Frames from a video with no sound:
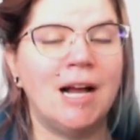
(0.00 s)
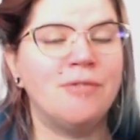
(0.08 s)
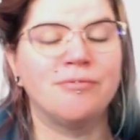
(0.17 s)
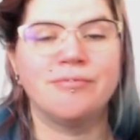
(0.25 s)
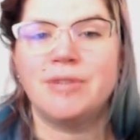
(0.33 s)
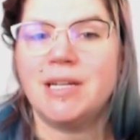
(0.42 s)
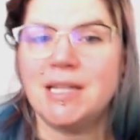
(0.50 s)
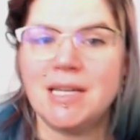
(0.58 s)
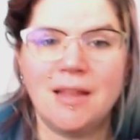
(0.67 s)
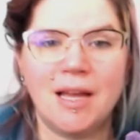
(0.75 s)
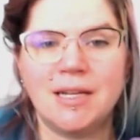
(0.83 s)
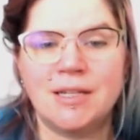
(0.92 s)
I really
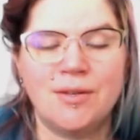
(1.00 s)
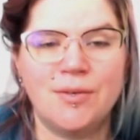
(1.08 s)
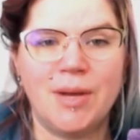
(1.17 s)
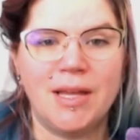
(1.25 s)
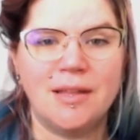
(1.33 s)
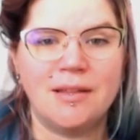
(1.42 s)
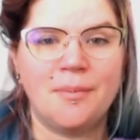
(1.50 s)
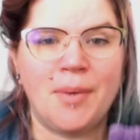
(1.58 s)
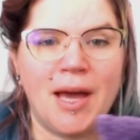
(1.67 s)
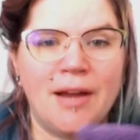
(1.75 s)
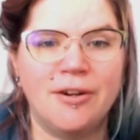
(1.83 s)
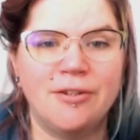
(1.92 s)
liked the way that the
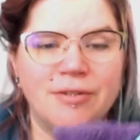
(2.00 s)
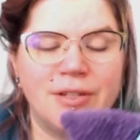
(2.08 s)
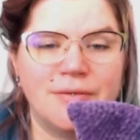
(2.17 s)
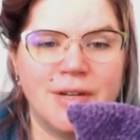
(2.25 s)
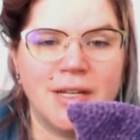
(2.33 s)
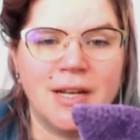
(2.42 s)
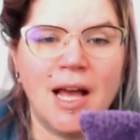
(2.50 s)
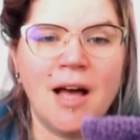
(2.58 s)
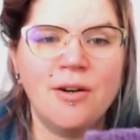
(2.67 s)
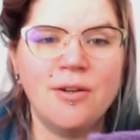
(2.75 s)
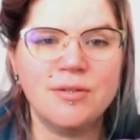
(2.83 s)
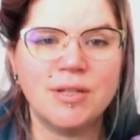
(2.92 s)
pattern was written
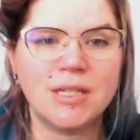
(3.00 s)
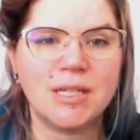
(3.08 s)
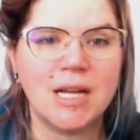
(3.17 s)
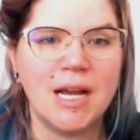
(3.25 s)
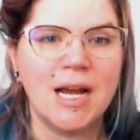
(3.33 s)
out.